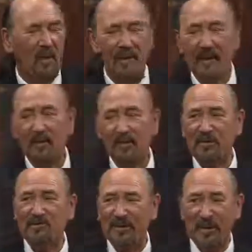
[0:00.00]
Well, that was
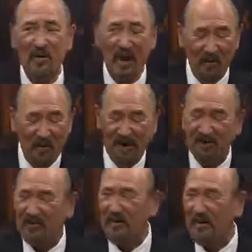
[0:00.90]
really quite
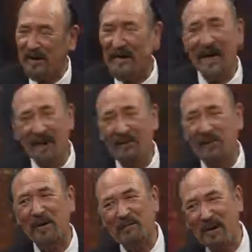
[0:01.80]
wonderful, but now
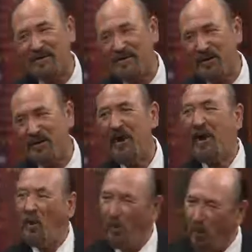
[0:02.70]
we must know,
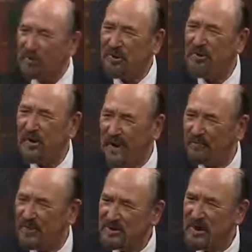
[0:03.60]
what did the
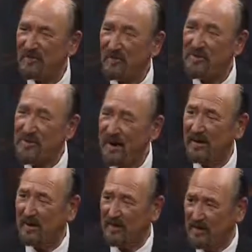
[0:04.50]
Governor-General say
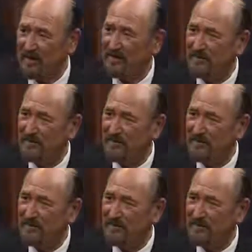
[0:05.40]
to you?